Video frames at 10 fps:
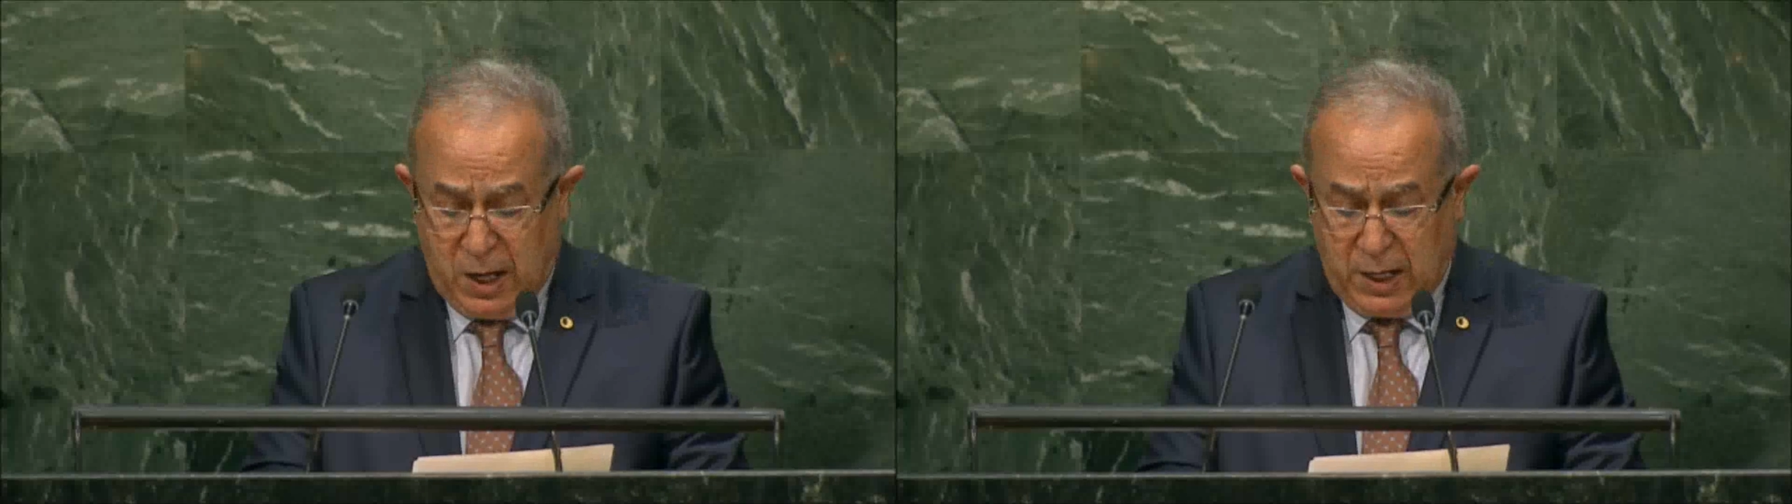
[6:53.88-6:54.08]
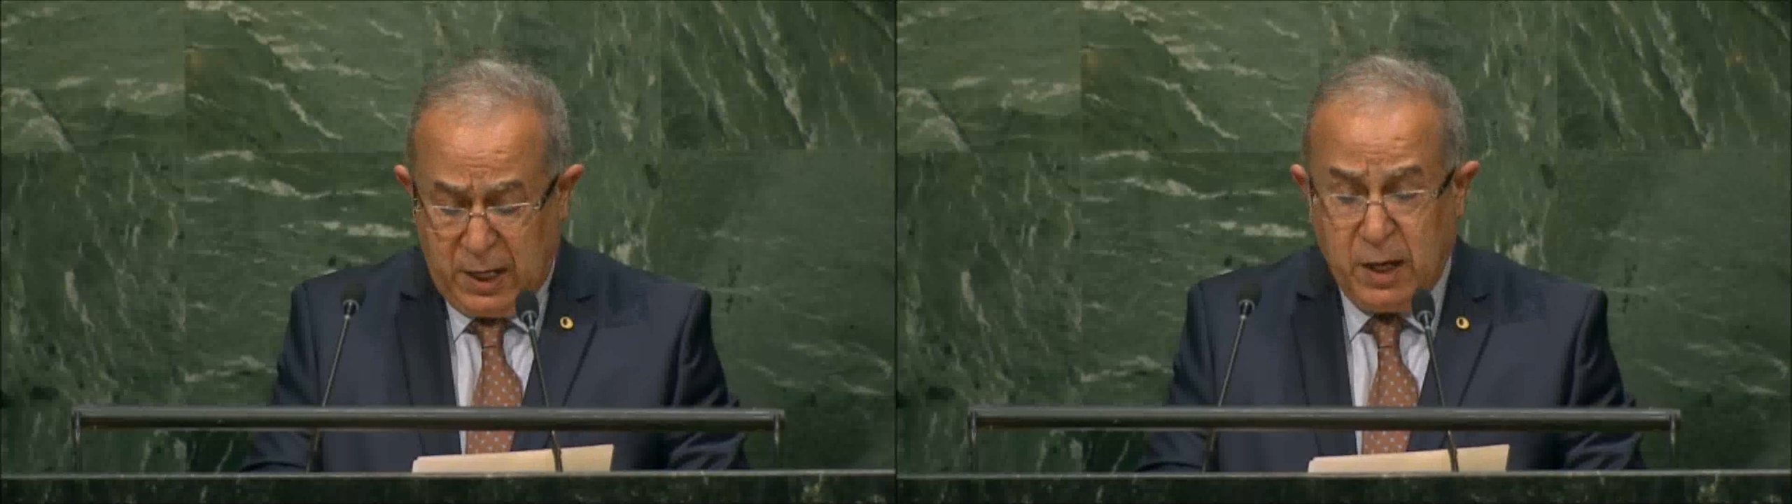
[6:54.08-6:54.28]

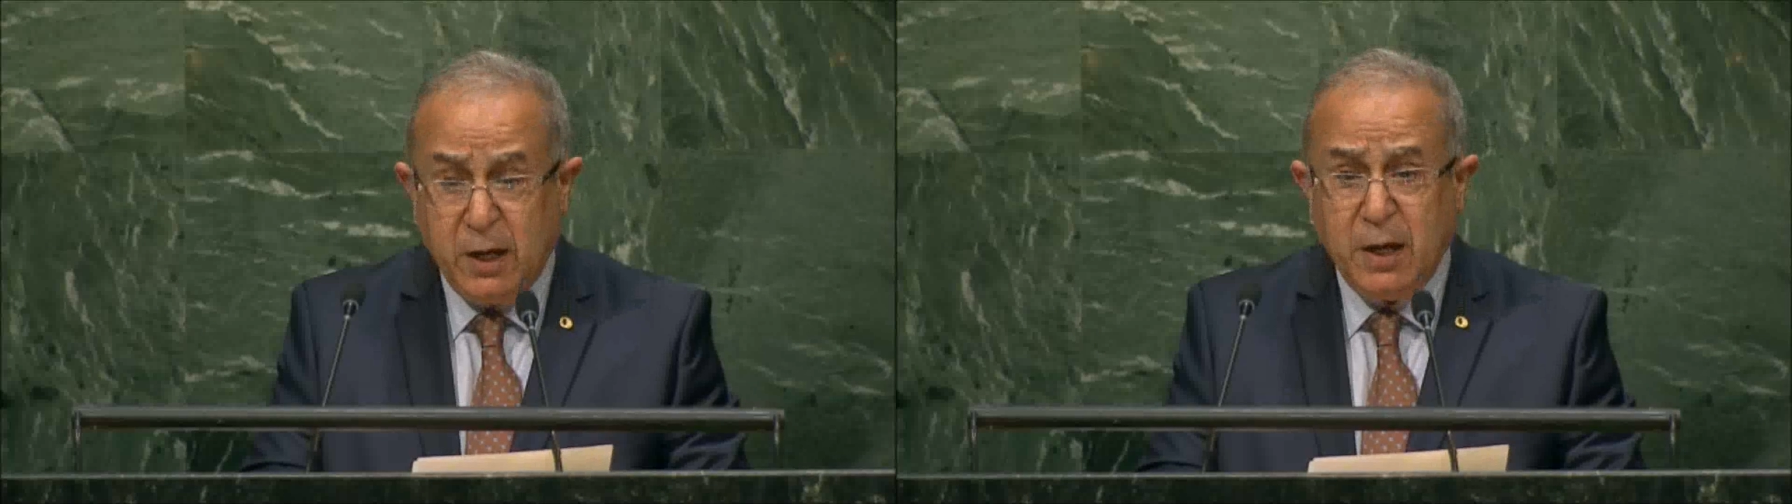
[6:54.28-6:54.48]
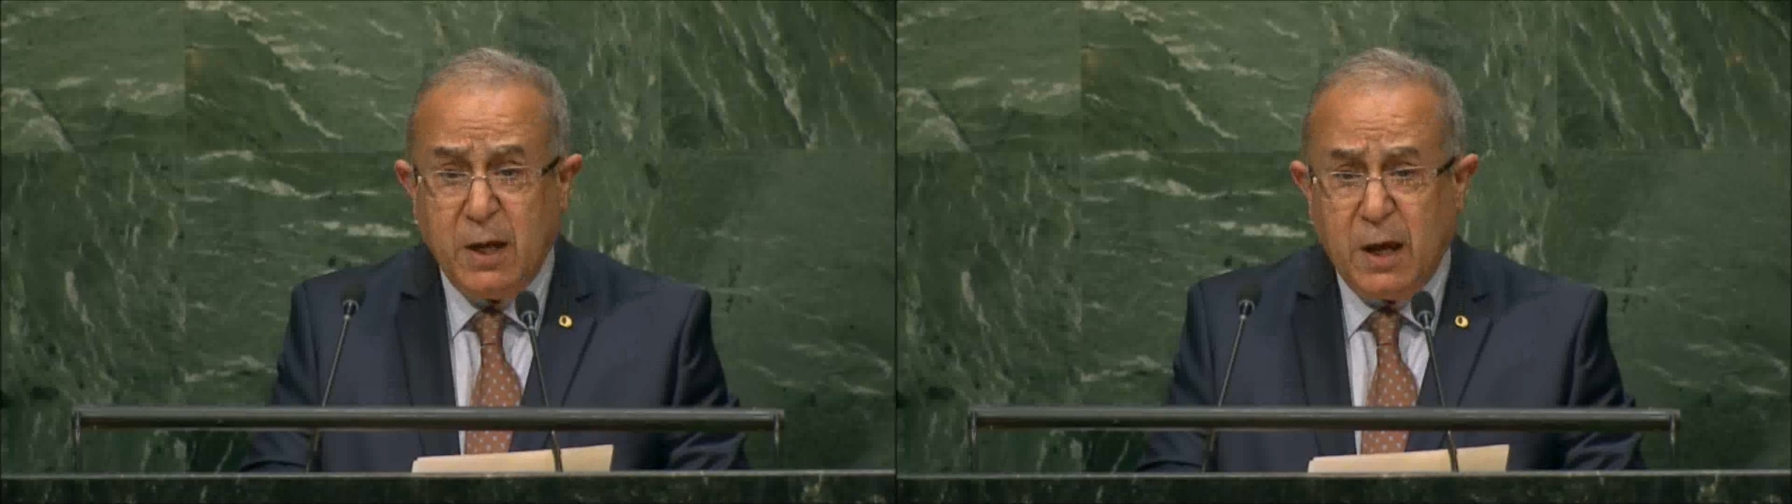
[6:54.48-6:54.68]
We would
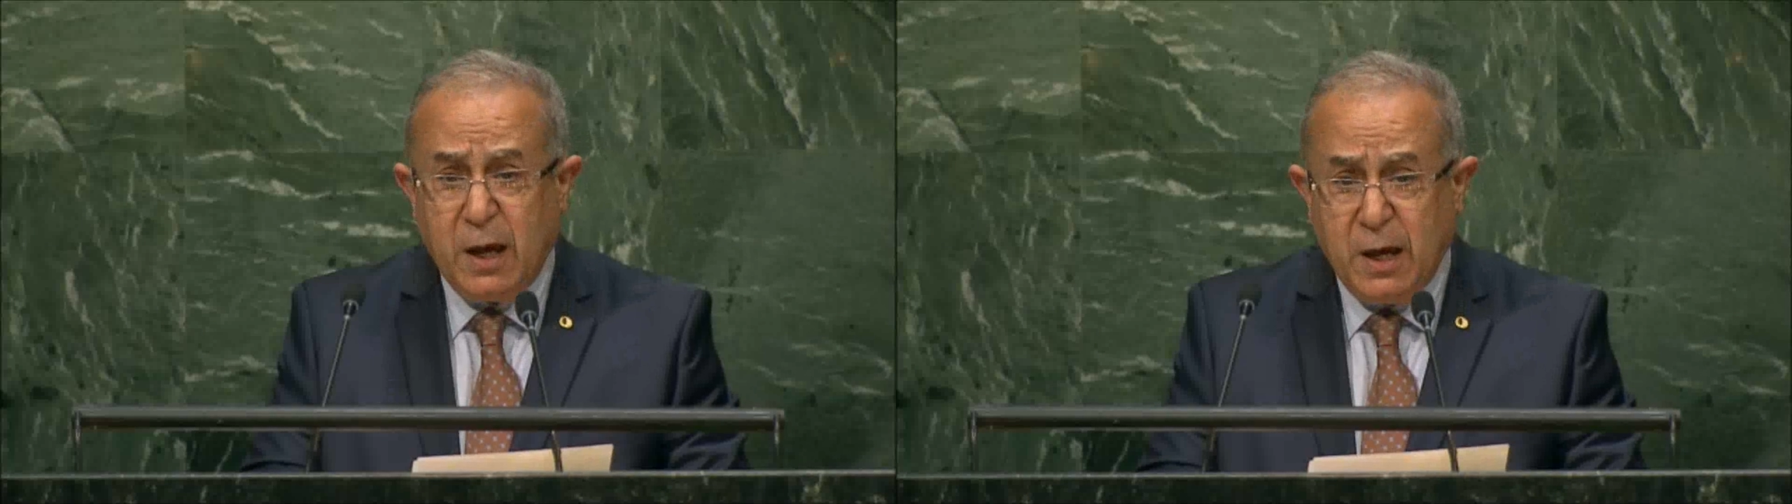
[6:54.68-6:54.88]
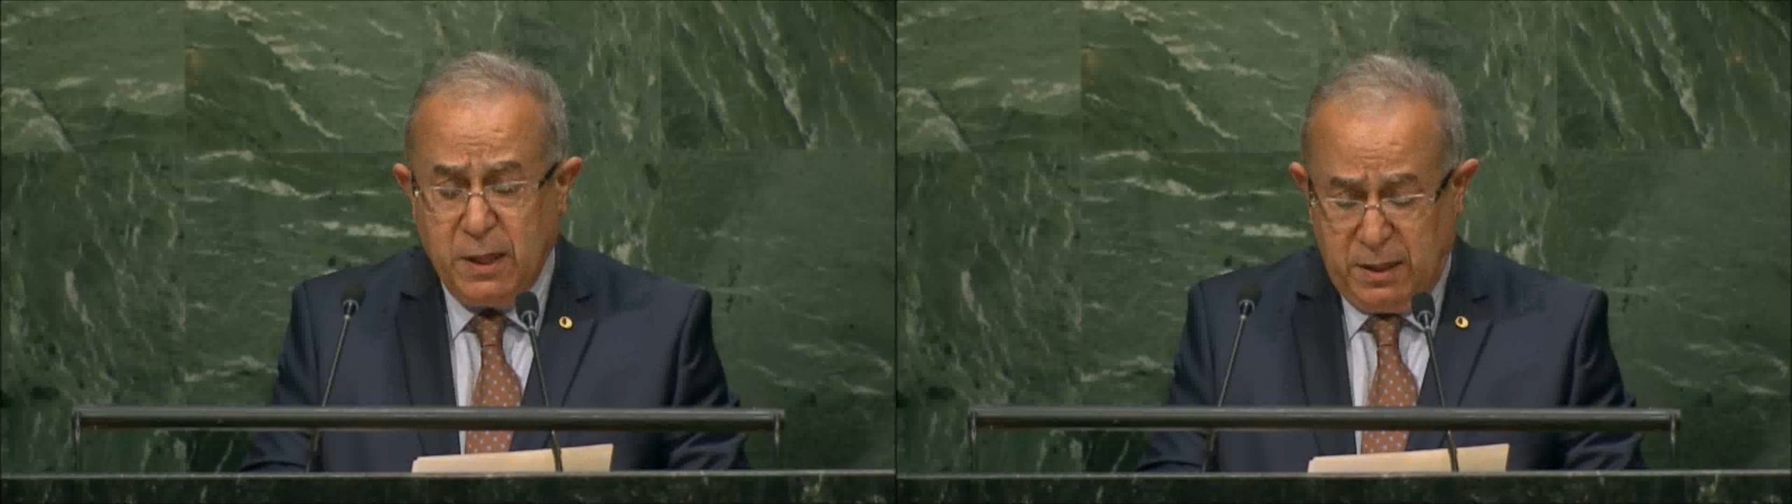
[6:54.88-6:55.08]

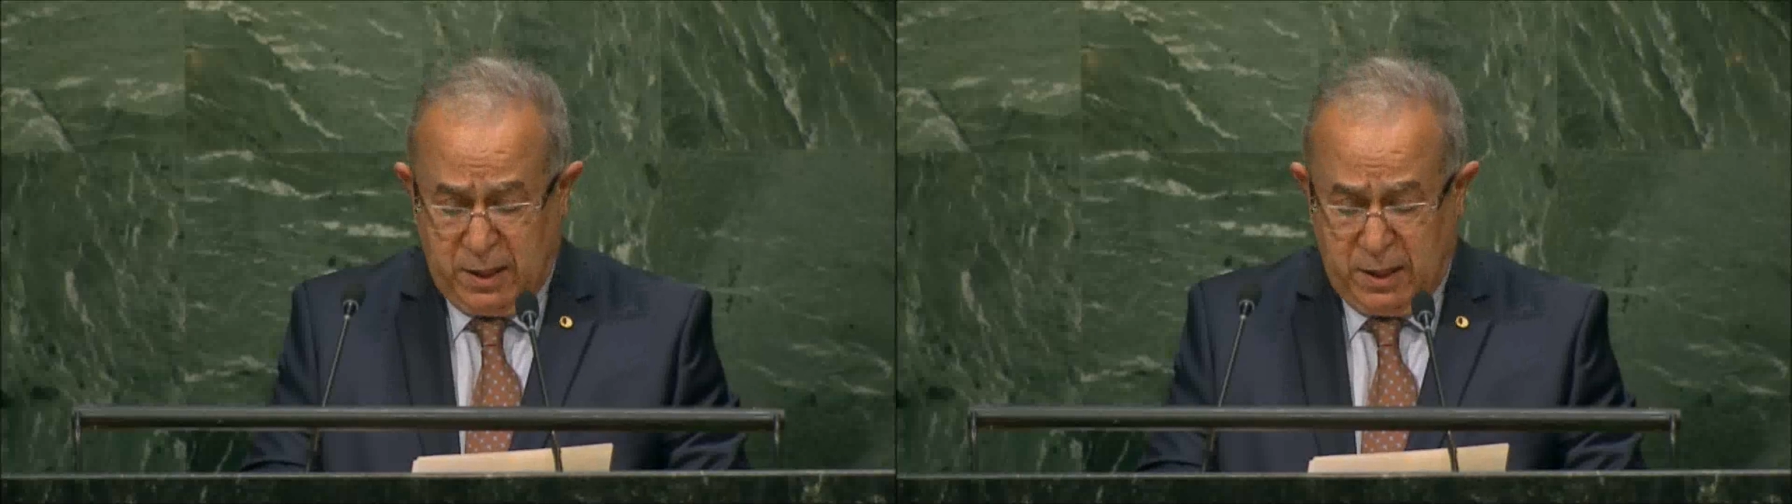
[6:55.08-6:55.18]
encourage